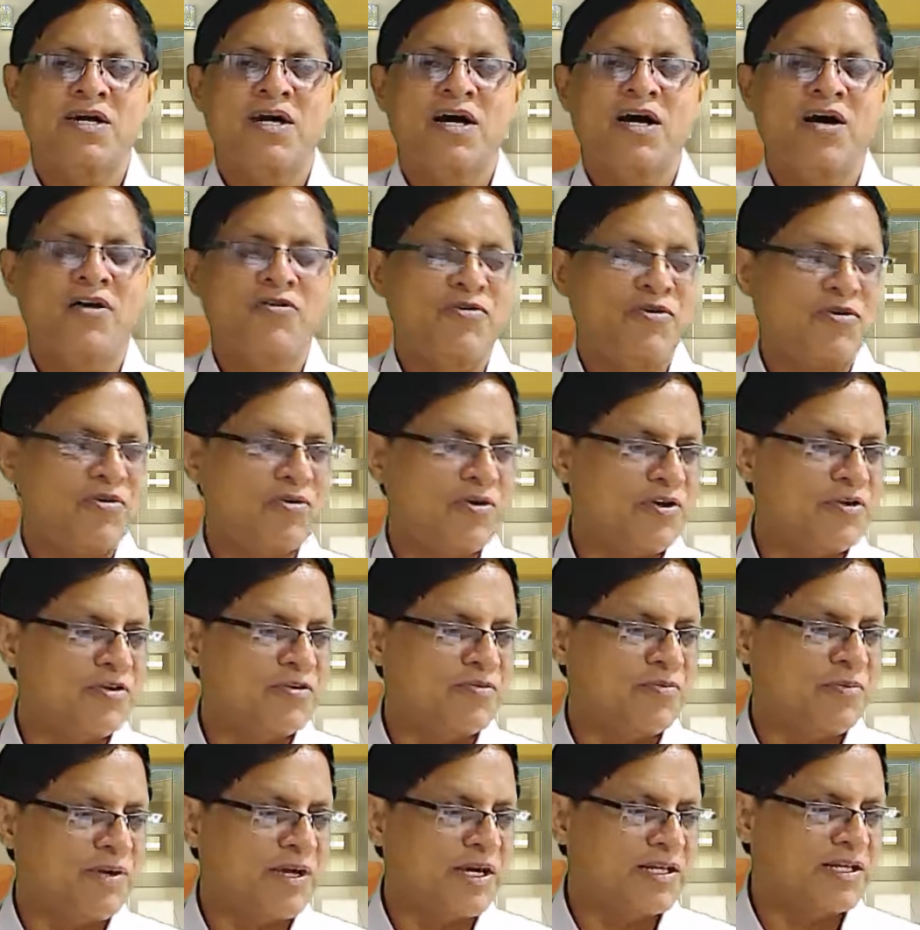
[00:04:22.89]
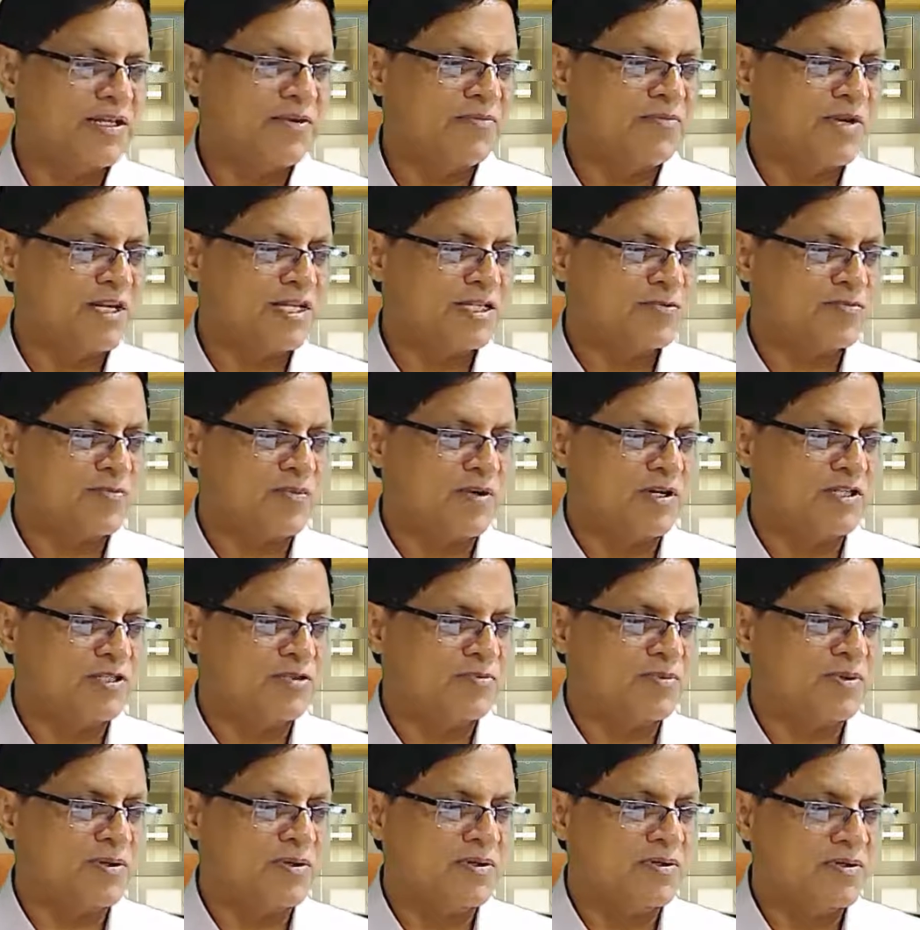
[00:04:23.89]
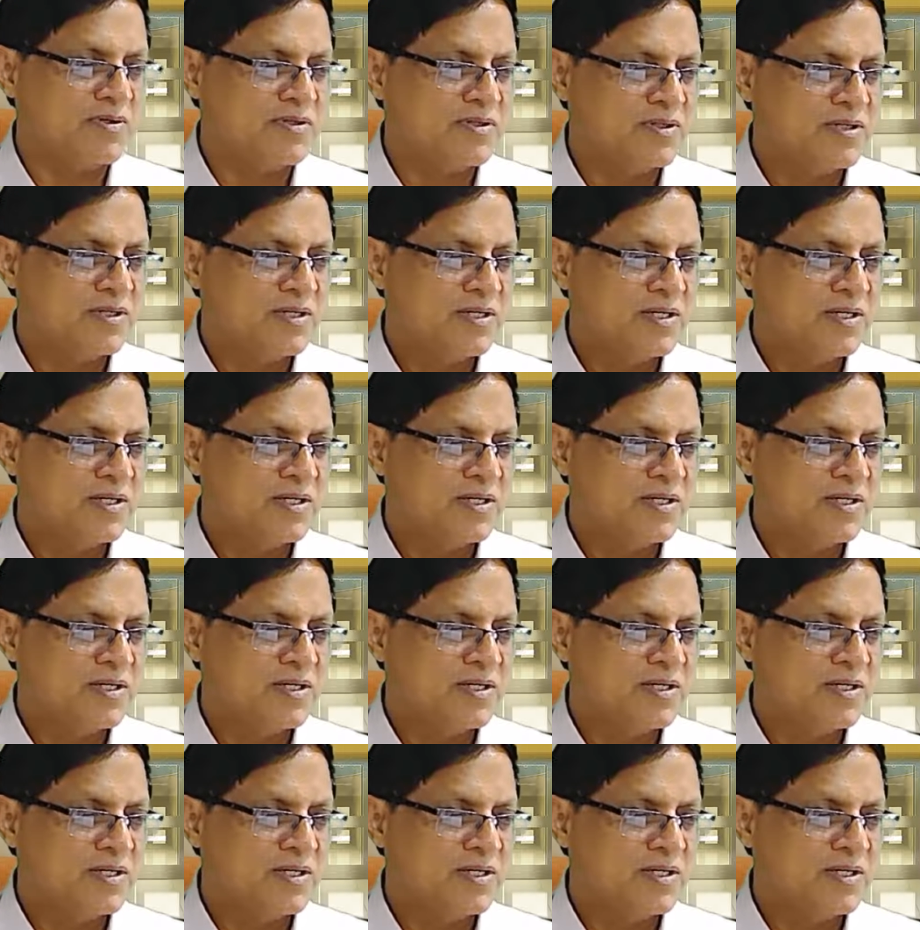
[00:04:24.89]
how you are going to make them responsible.